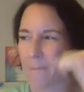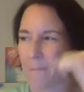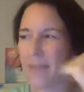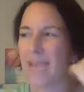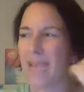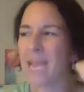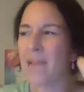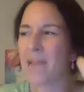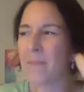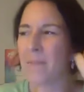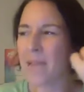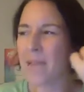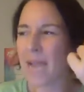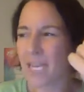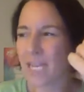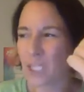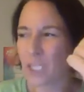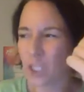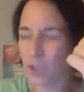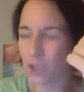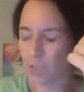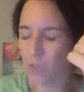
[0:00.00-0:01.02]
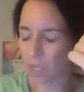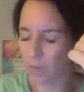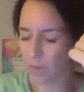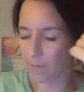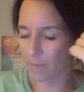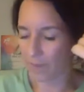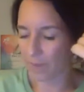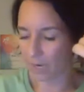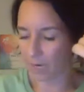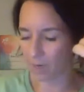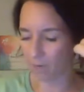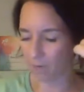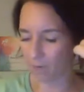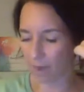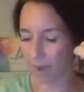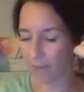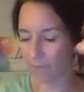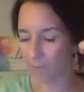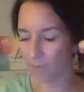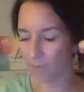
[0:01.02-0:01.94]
Maybe I could do a little bit better, right?